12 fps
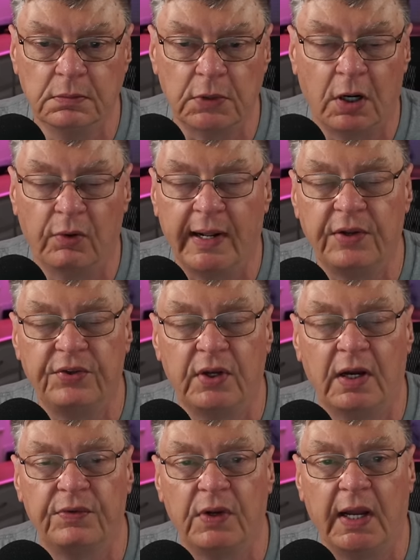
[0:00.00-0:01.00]
all that
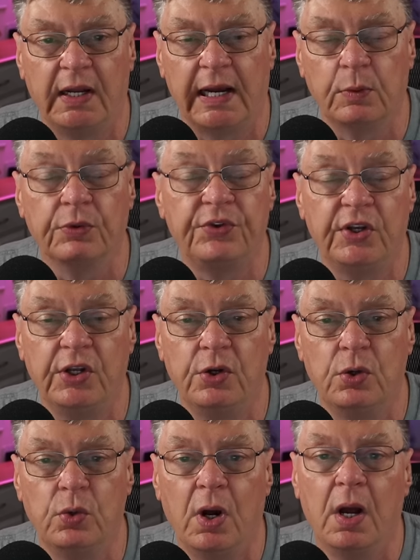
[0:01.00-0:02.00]
stuff, and I will see
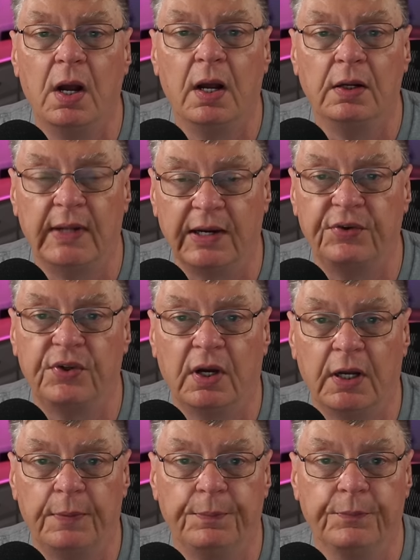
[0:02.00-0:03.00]
you next
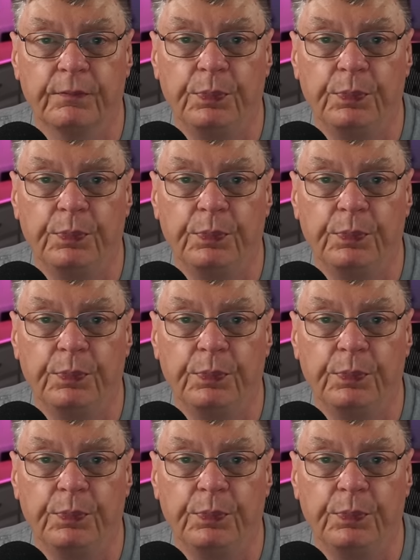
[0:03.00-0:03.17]
time.